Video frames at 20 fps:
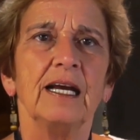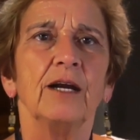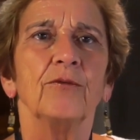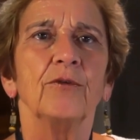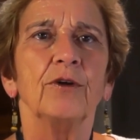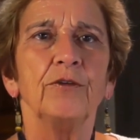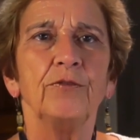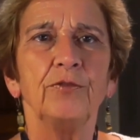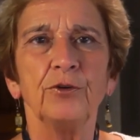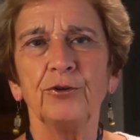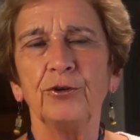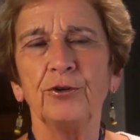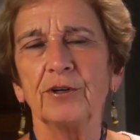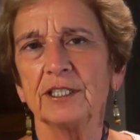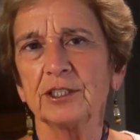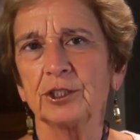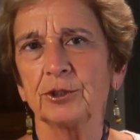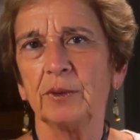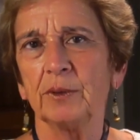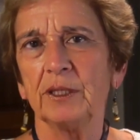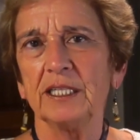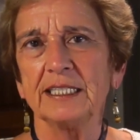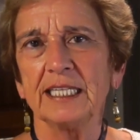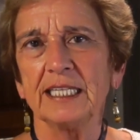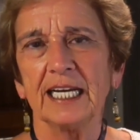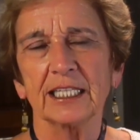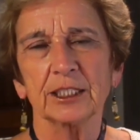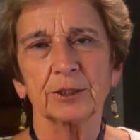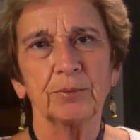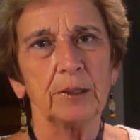Review your estimated
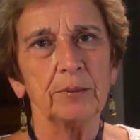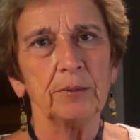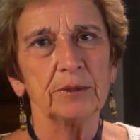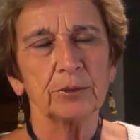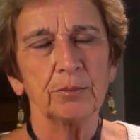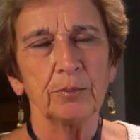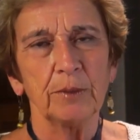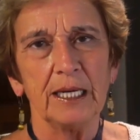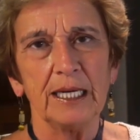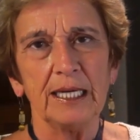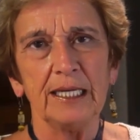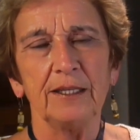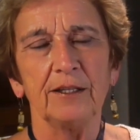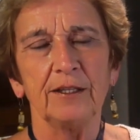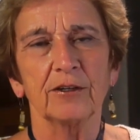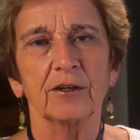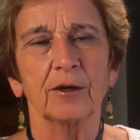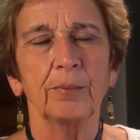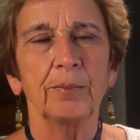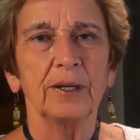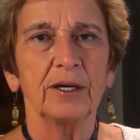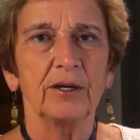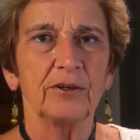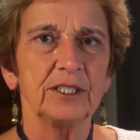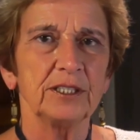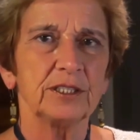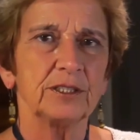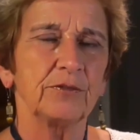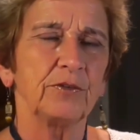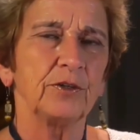tax payments made. There are
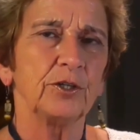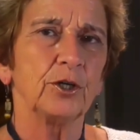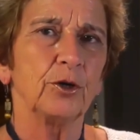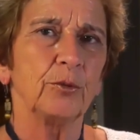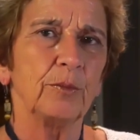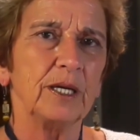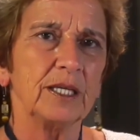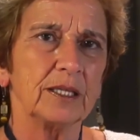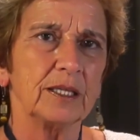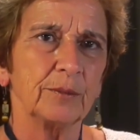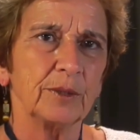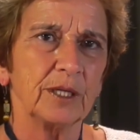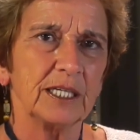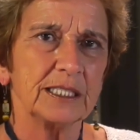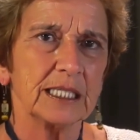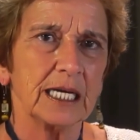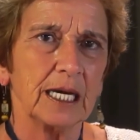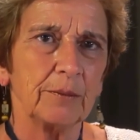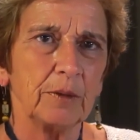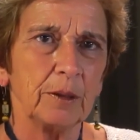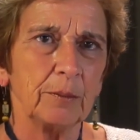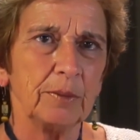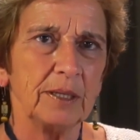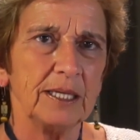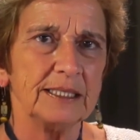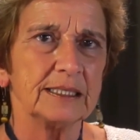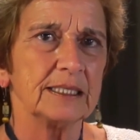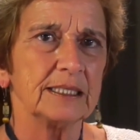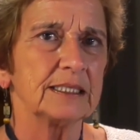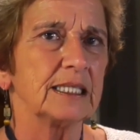penalties if you don't make them on a timely
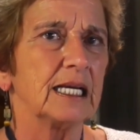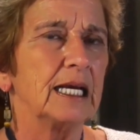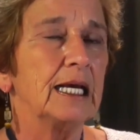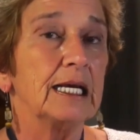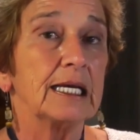basis.